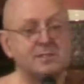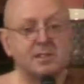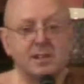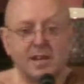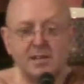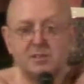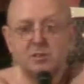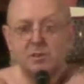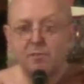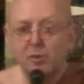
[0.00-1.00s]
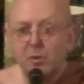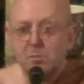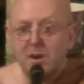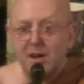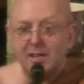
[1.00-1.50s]
the nature of your
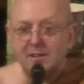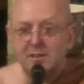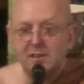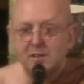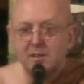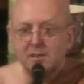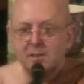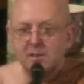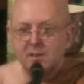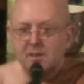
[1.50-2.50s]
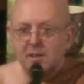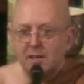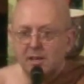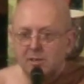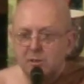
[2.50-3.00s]
mind.
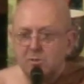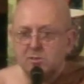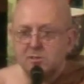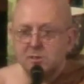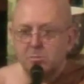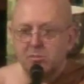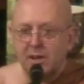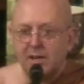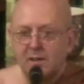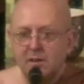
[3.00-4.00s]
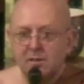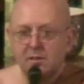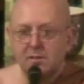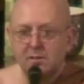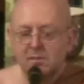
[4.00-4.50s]
It uses the brain
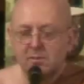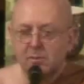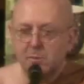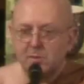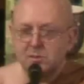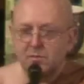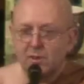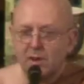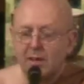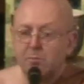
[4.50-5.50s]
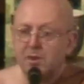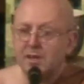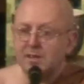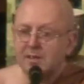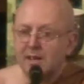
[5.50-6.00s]
for most of your life, but
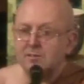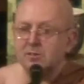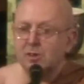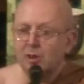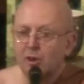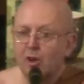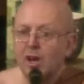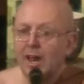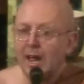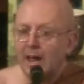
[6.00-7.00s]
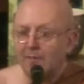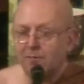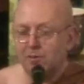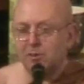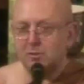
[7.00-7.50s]
it does not have
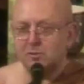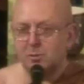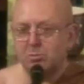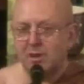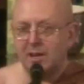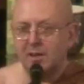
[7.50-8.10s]
to use the brain.